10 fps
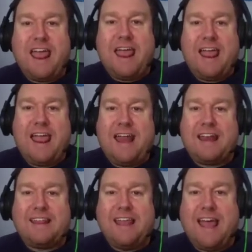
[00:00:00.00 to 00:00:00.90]
and
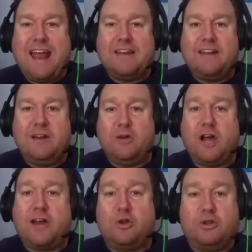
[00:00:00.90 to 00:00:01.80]
that you know
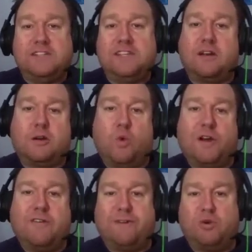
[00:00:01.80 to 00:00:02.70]
not only is it a
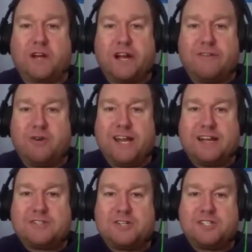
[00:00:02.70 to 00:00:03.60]
wonderful recovery
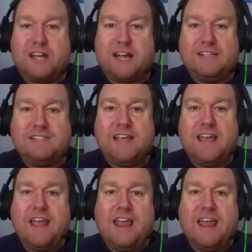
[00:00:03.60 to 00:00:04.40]
exercise